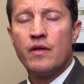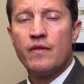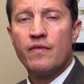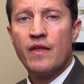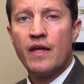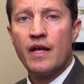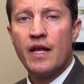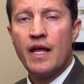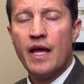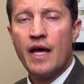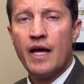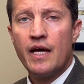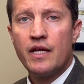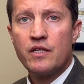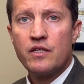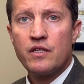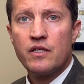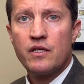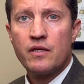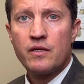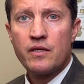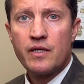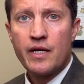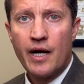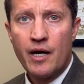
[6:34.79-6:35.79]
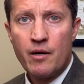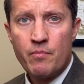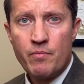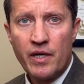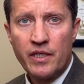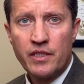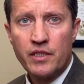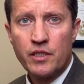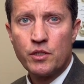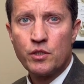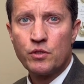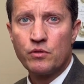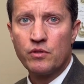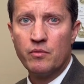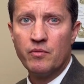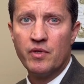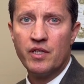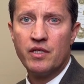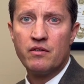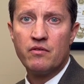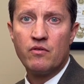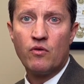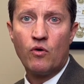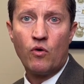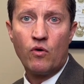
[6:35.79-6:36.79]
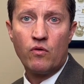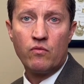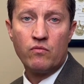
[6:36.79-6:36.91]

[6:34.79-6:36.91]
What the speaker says: that had chiropractic treatment